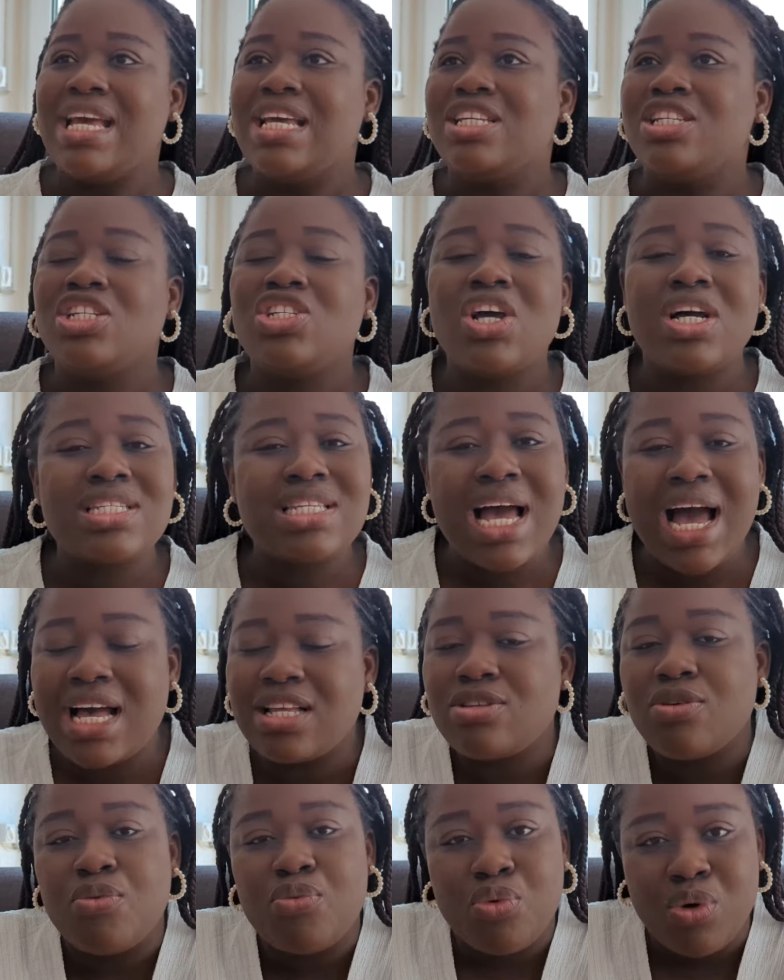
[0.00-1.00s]
She just
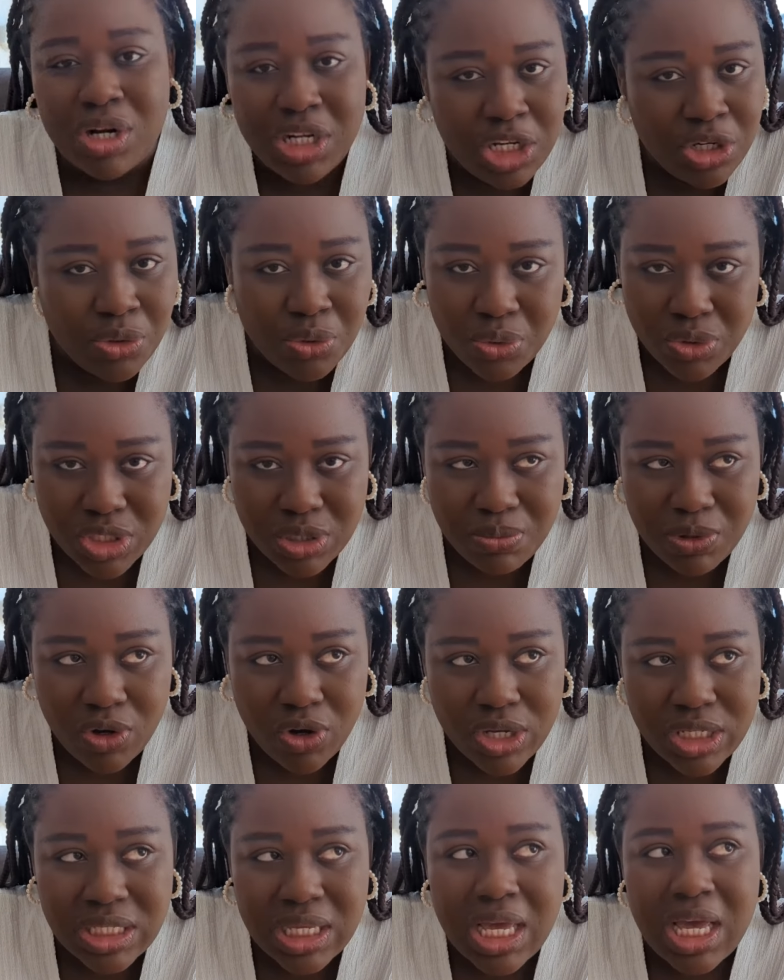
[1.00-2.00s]
had runny nose,
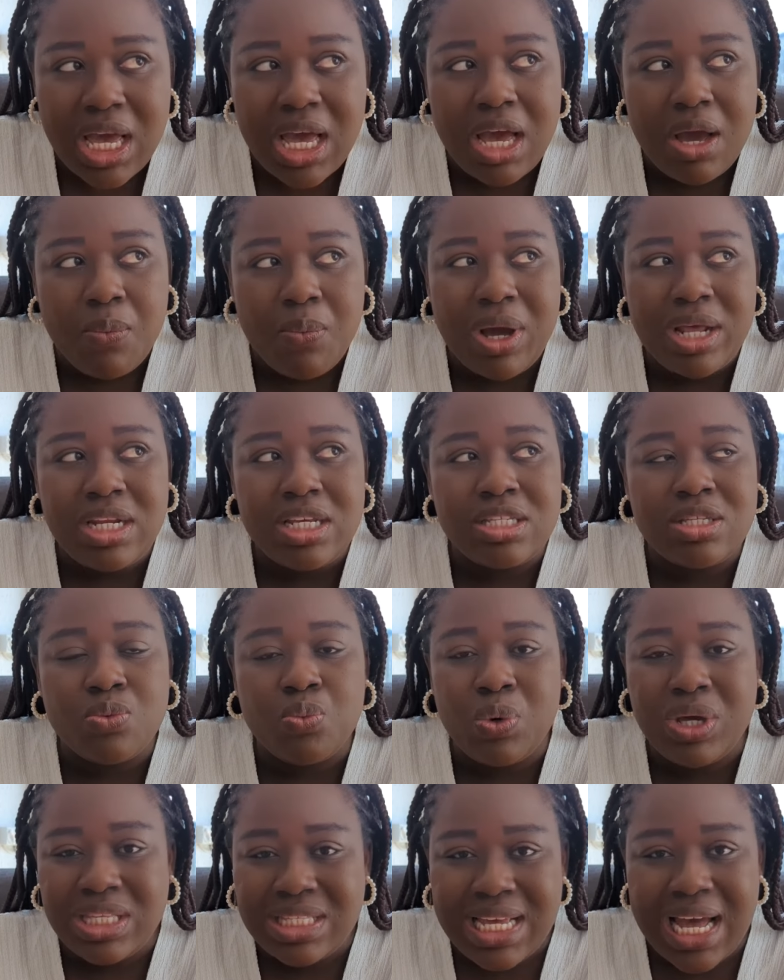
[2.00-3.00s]
because when it's
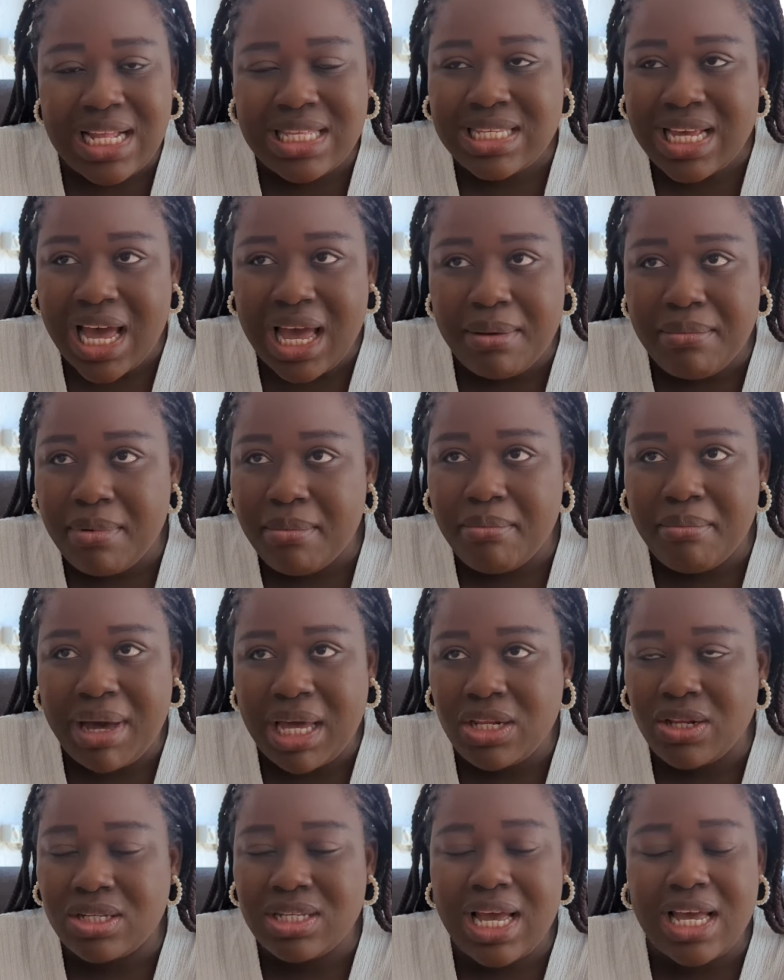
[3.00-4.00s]
winter time,
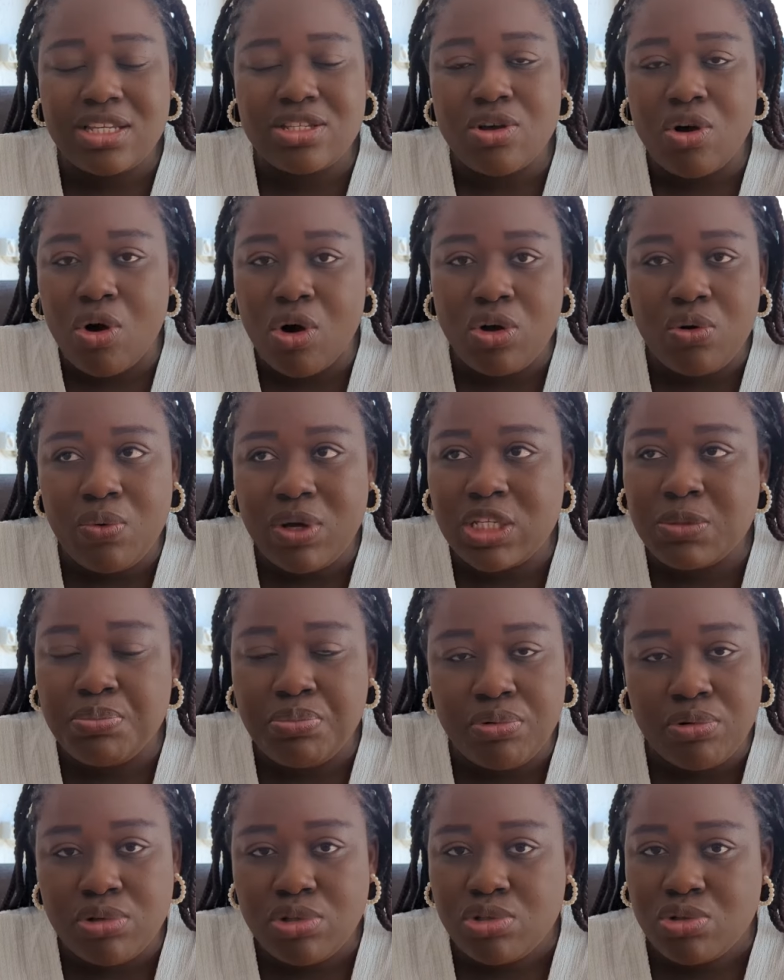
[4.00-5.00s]
my daughter is always
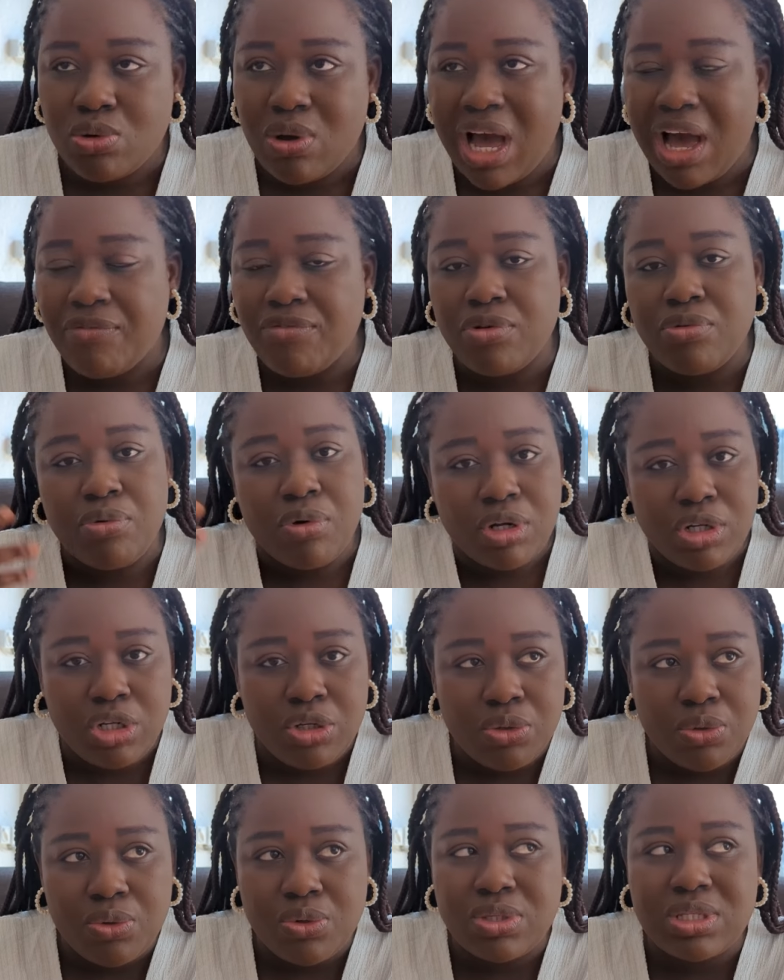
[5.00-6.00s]
prone to having runny
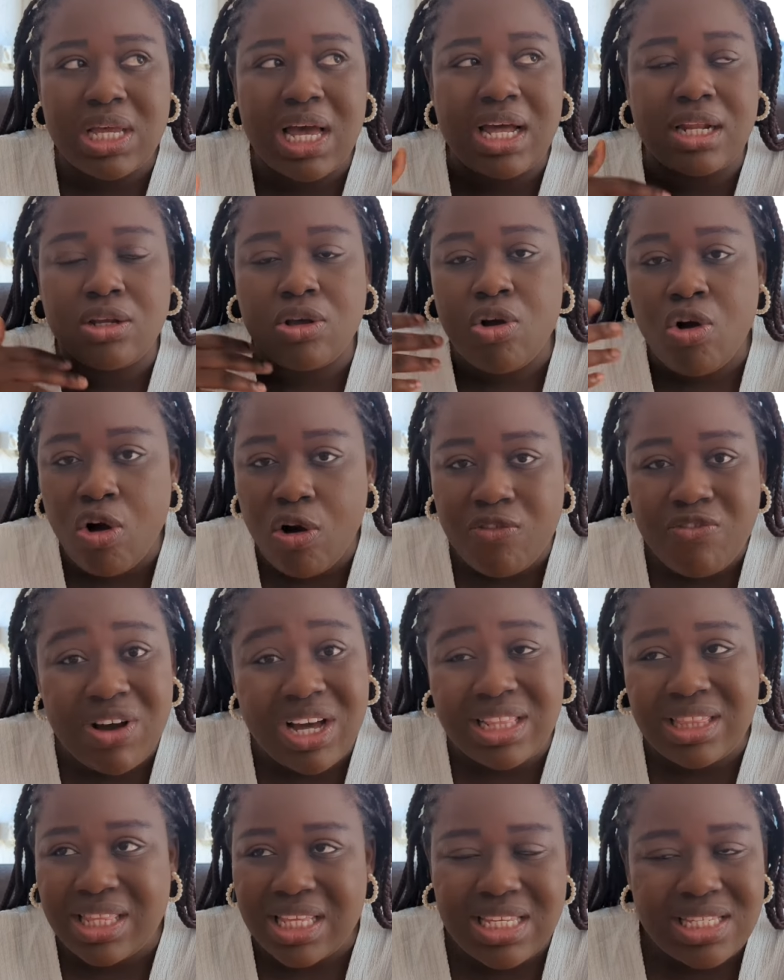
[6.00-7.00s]
nose and cough
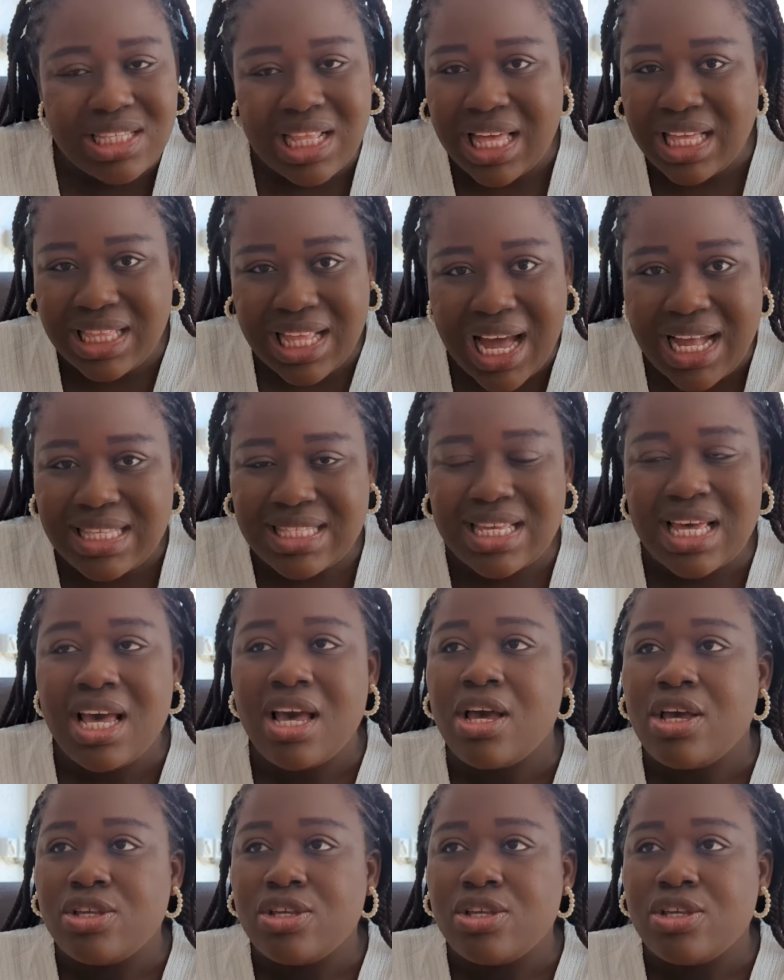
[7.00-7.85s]
and things like that.